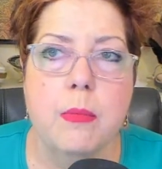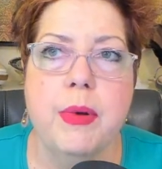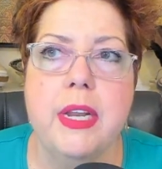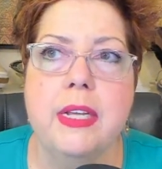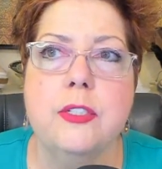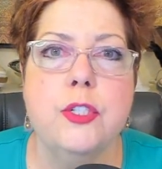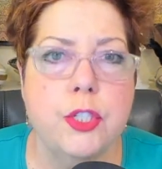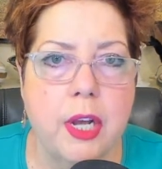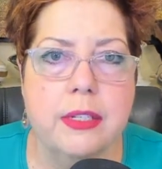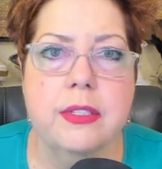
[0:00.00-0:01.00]
but it's
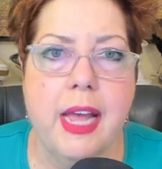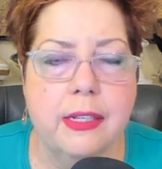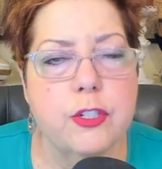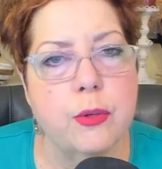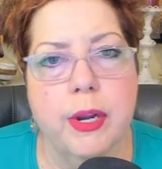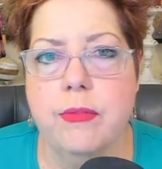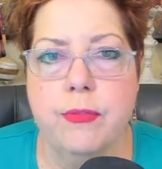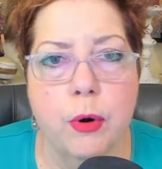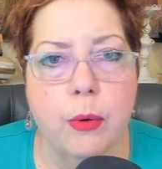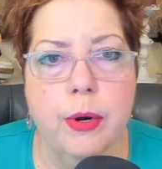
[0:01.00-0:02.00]
just that
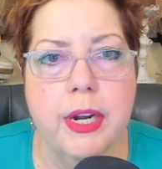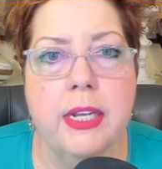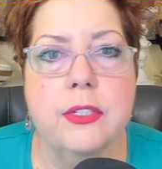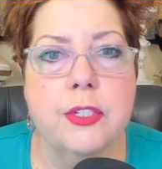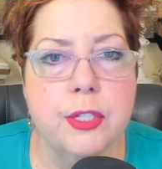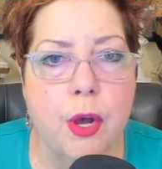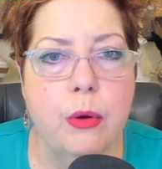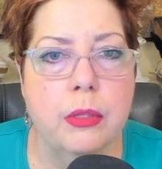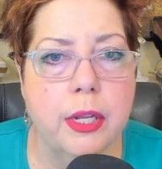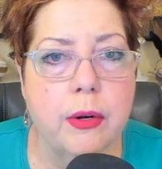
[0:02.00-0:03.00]
straightforward. It's
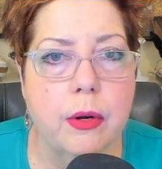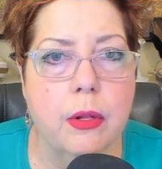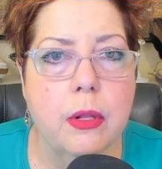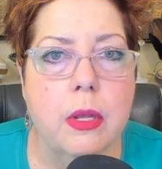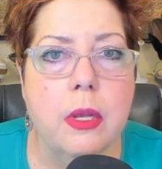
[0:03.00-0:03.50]
so literal.